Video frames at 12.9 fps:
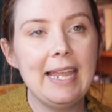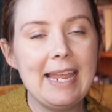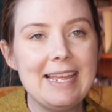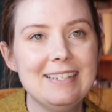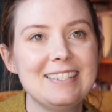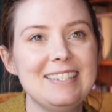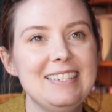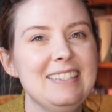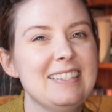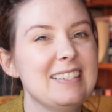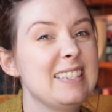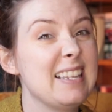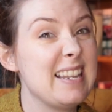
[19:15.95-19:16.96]

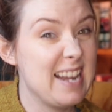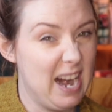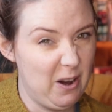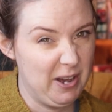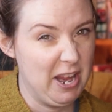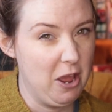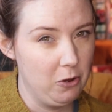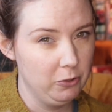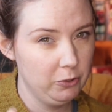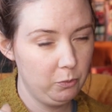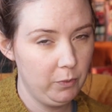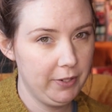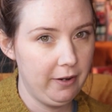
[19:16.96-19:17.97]
instant
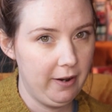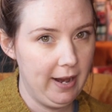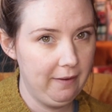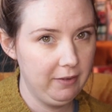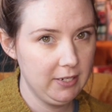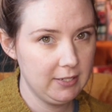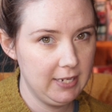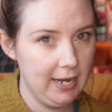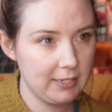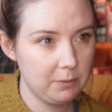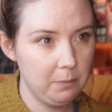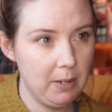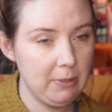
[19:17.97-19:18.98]
scenarios where they're having
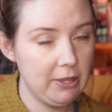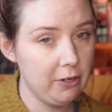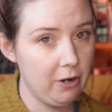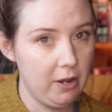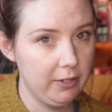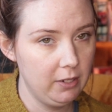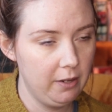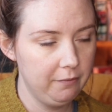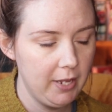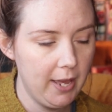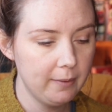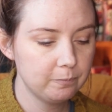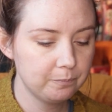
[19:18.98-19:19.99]
sex. Maybe they're not in love
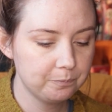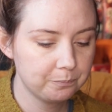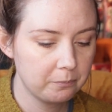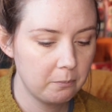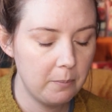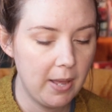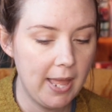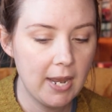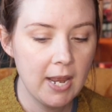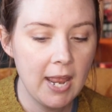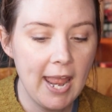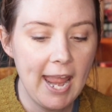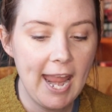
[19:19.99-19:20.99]
yet. But
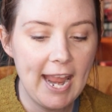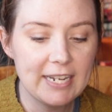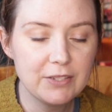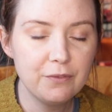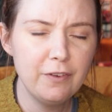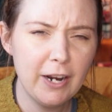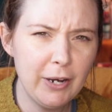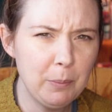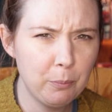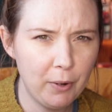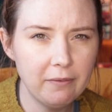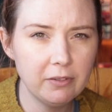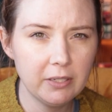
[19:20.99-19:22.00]
it's very
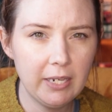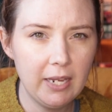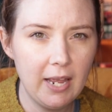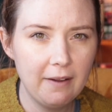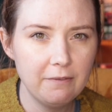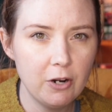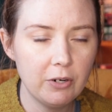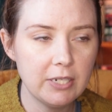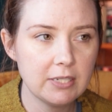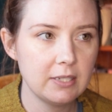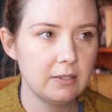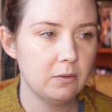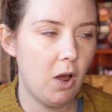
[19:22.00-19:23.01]
prevalent, I've
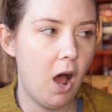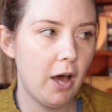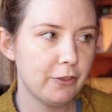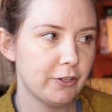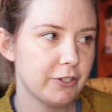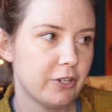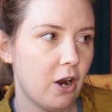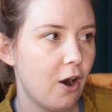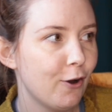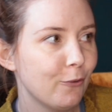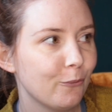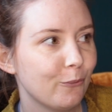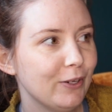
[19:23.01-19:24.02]
noticed. Authors
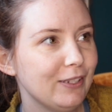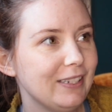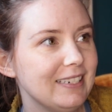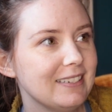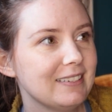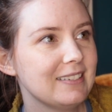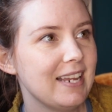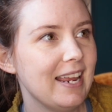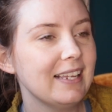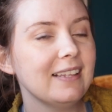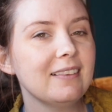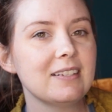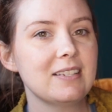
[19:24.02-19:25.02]
aren't really
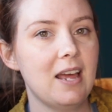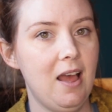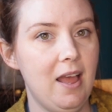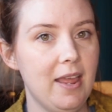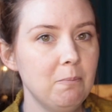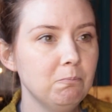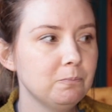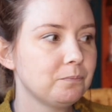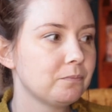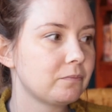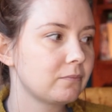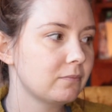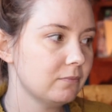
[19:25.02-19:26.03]
taking the time
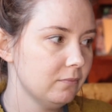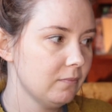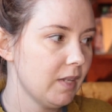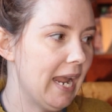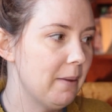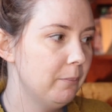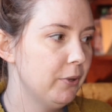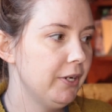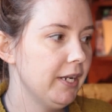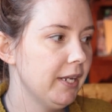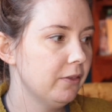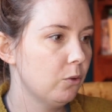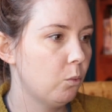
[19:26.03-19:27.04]
and
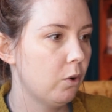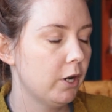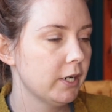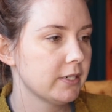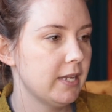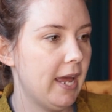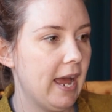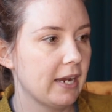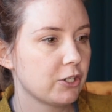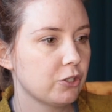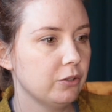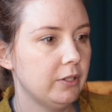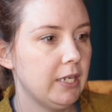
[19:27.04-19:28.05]
putting in the work to
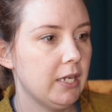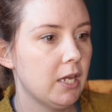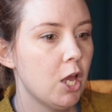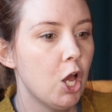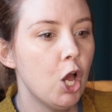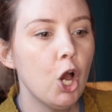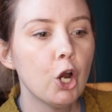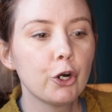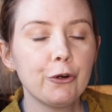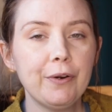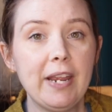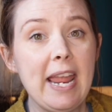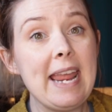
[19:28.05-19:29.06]
actually
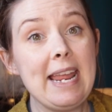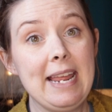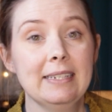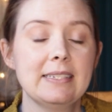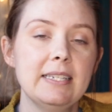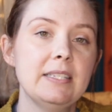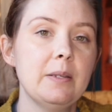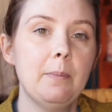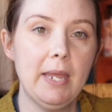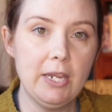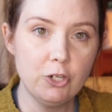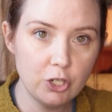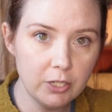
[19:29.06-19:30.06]
create
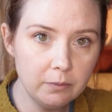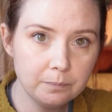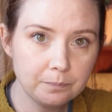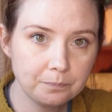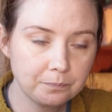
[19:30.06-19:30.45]
anticipation,